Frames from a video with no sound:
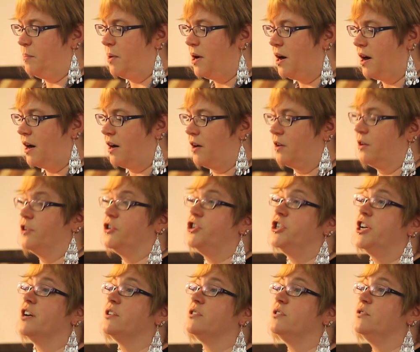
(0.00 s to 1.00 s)
park or on
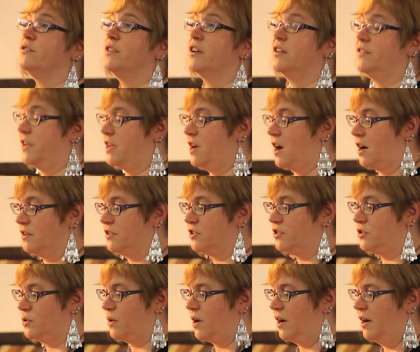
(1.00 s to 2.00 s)
chairs in front of a yarn
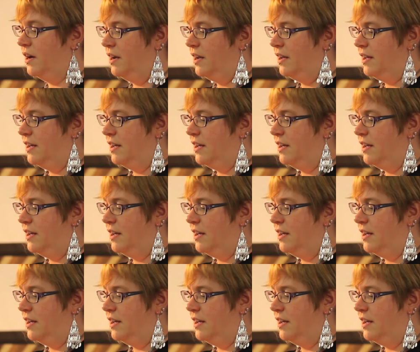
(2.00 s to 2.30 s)
store,